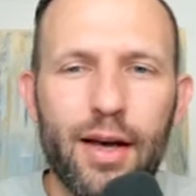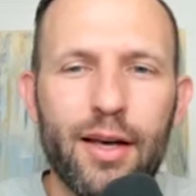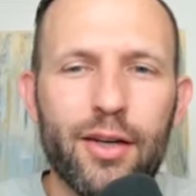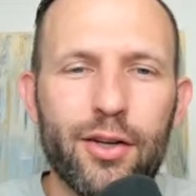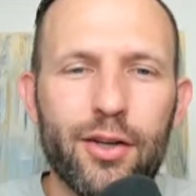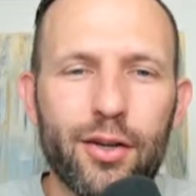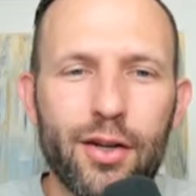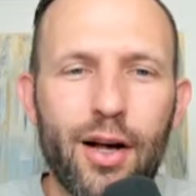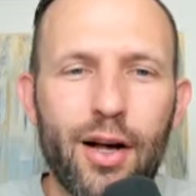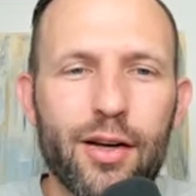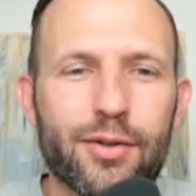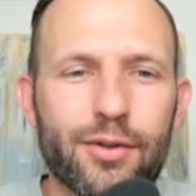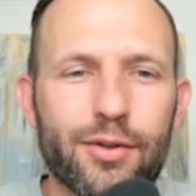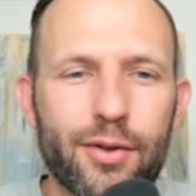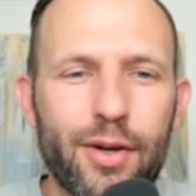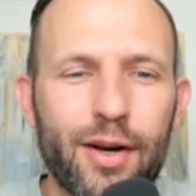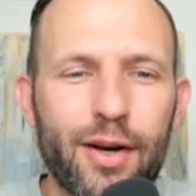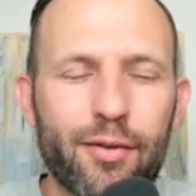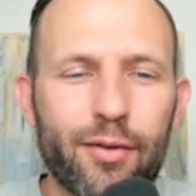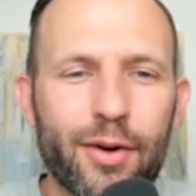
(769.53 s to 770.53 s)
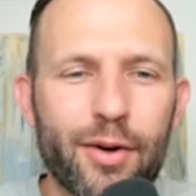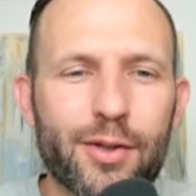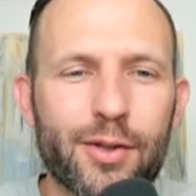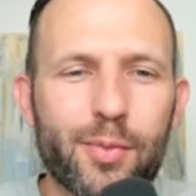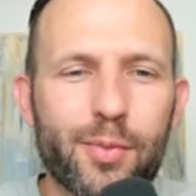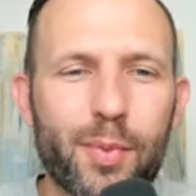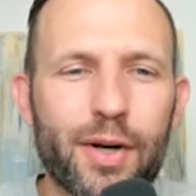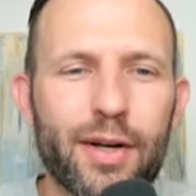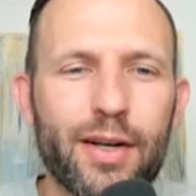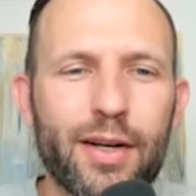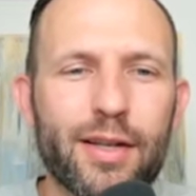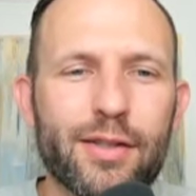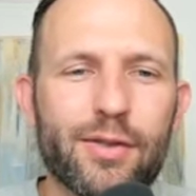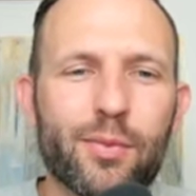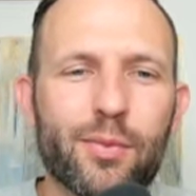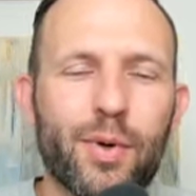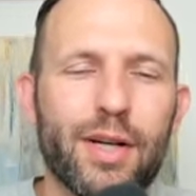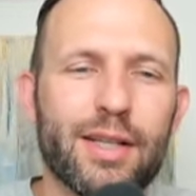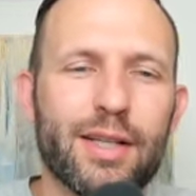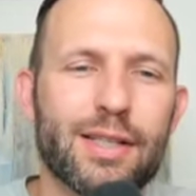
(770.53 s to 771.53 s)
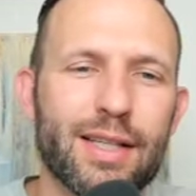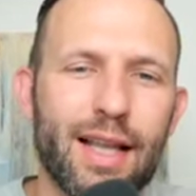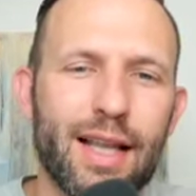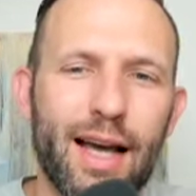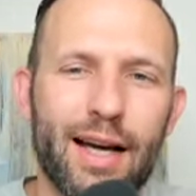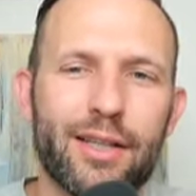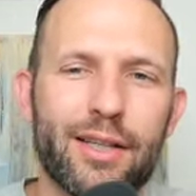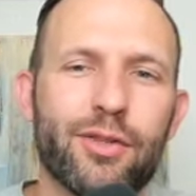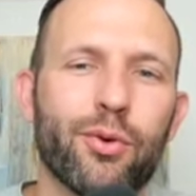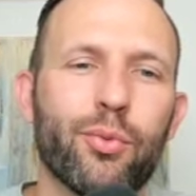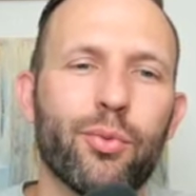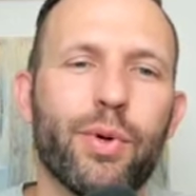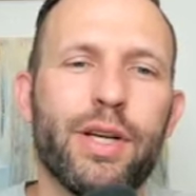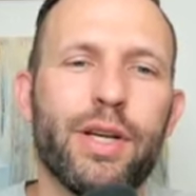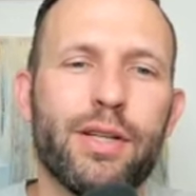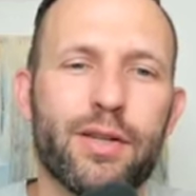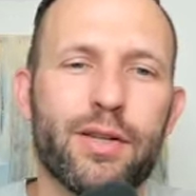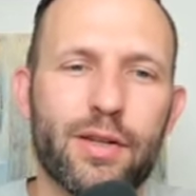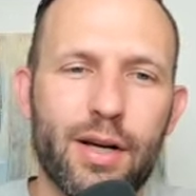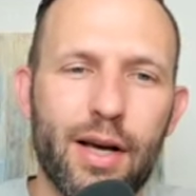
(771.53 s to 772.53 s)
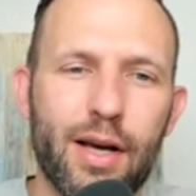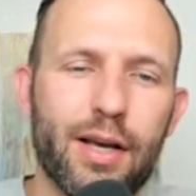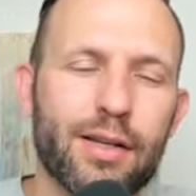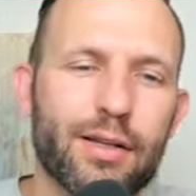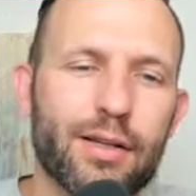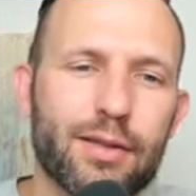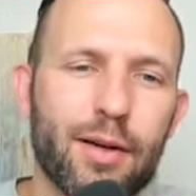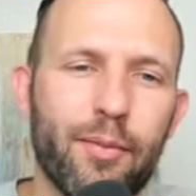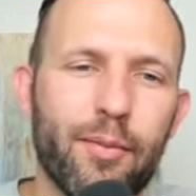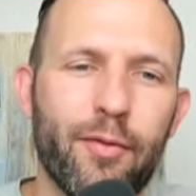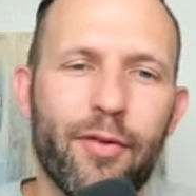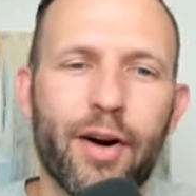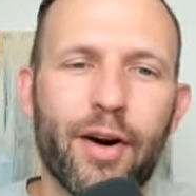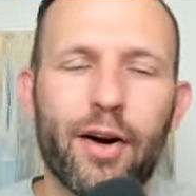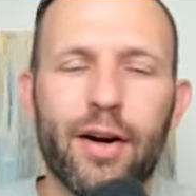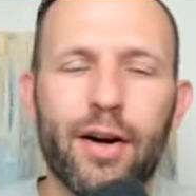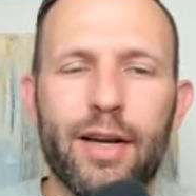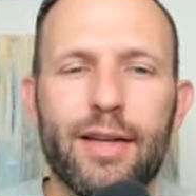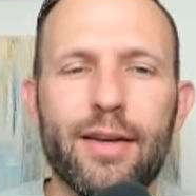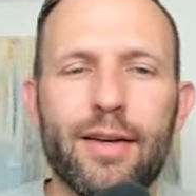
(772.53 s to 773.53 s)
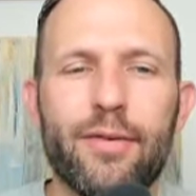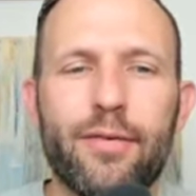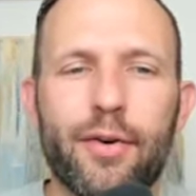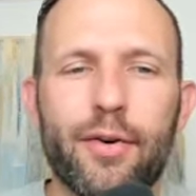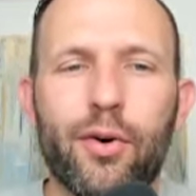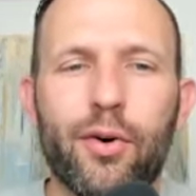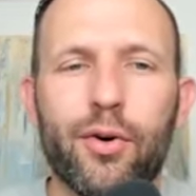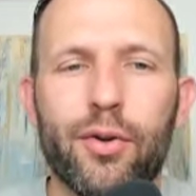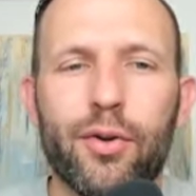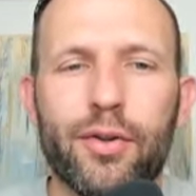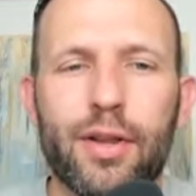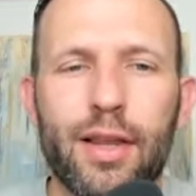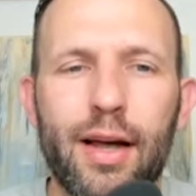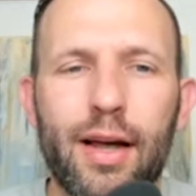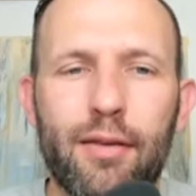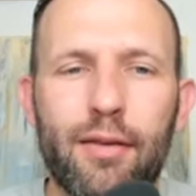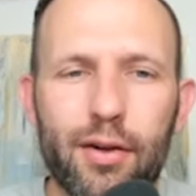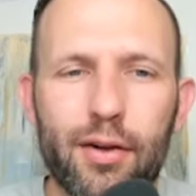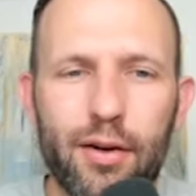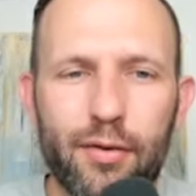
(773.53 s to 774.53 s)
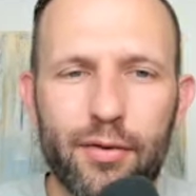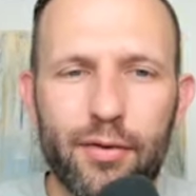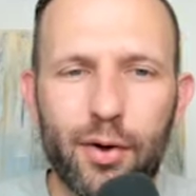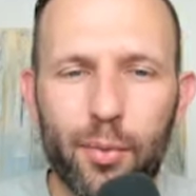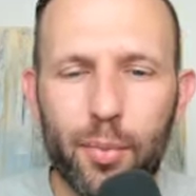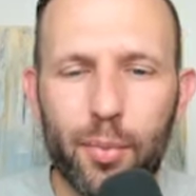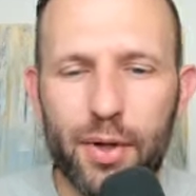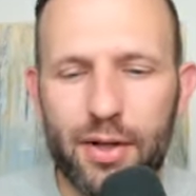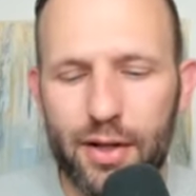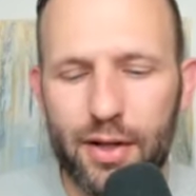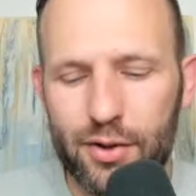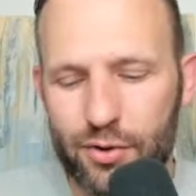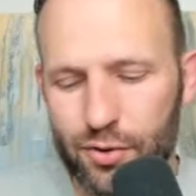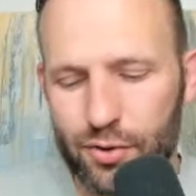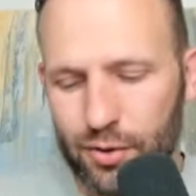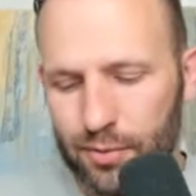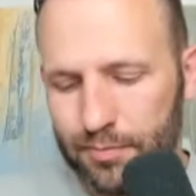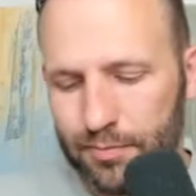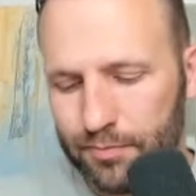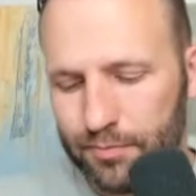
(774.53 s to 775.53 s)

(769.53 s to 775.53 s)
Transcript: you'll also never experience what it's like to reach some very difficult level of your potential.